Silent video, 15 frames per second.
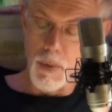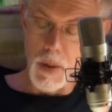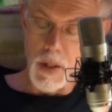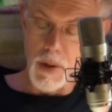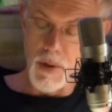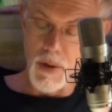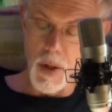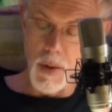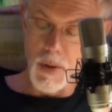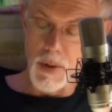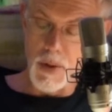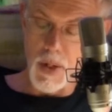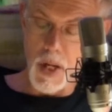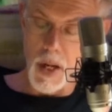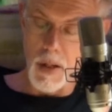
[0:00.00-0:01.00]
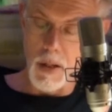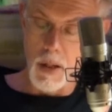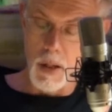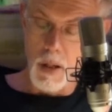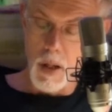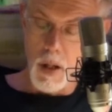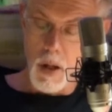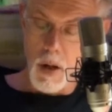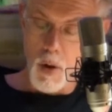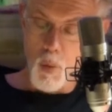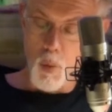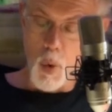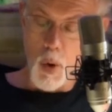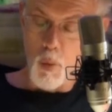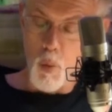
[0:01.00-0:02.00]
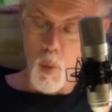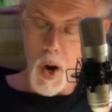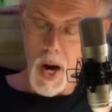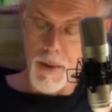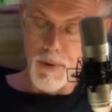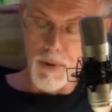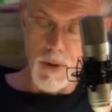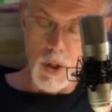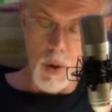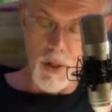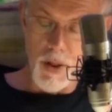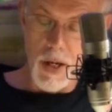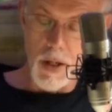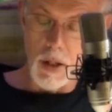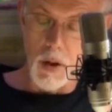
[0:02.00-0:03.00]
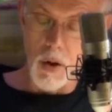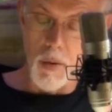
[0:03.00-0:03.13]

real southern sun, one waft of the authentic